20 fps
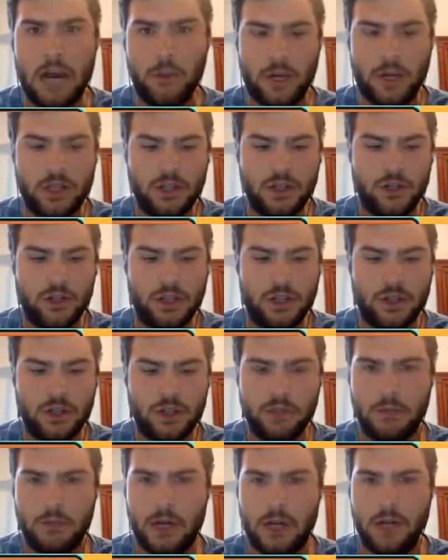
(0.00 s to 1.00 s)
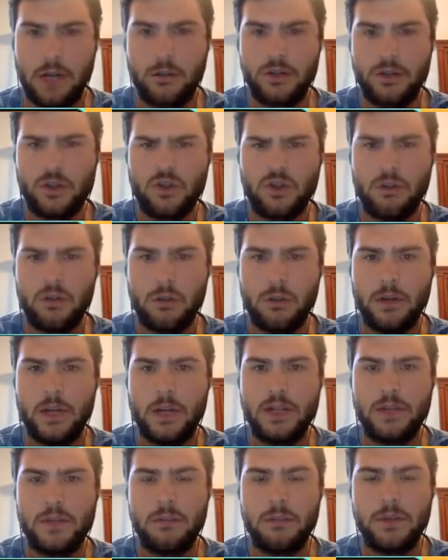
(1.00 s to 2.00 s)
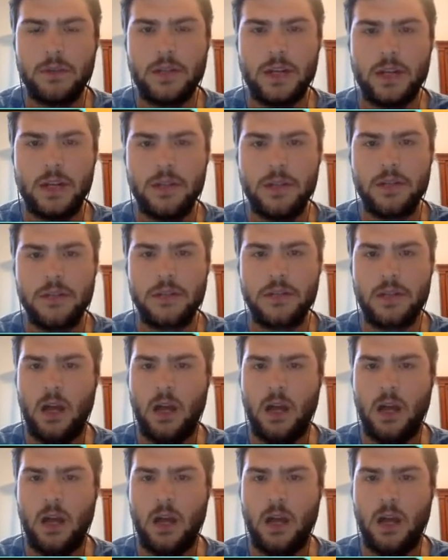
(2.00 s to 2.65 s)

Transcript: actually traced Cursed Body, which is super nice because